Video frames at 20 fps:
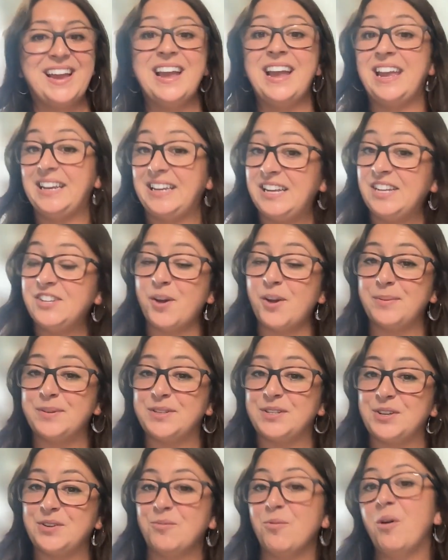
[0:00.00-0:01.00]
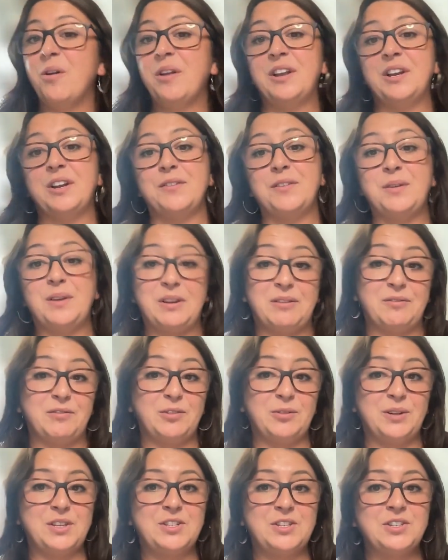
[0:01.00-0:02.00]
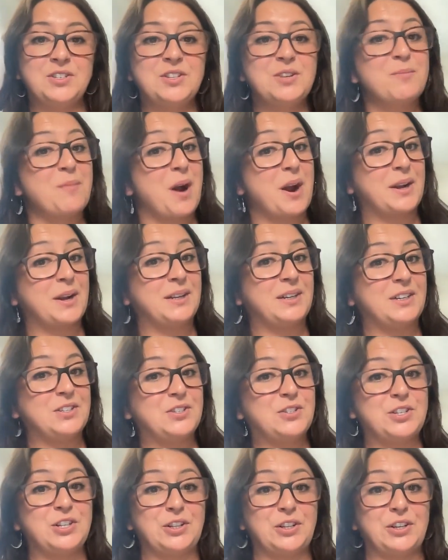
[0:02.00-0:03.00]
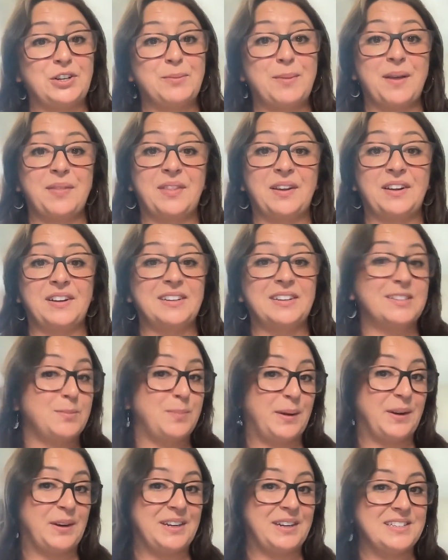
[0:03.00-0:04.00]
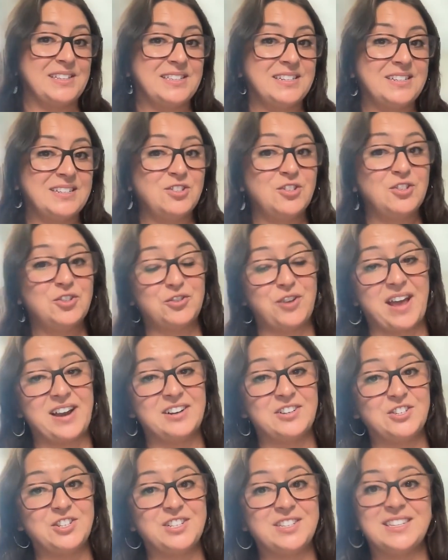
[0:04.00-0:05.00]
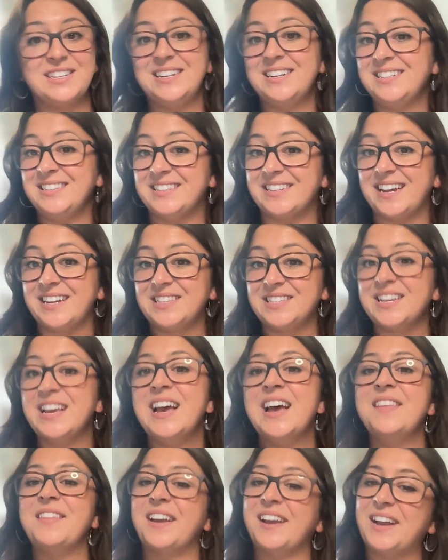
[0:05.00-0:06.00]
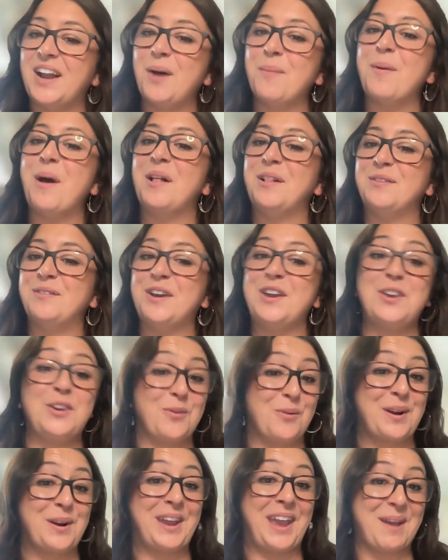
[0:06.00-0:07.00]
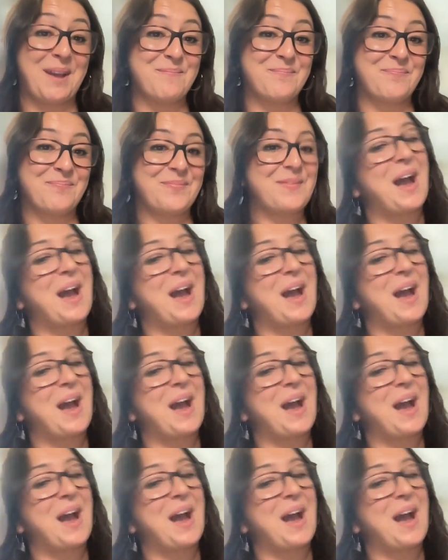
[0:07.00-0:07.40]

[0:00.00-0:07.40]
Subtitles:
In each episode, we'll interview influencers and marketers to learn about their experiences, strategies, and insights that can help elevate your game.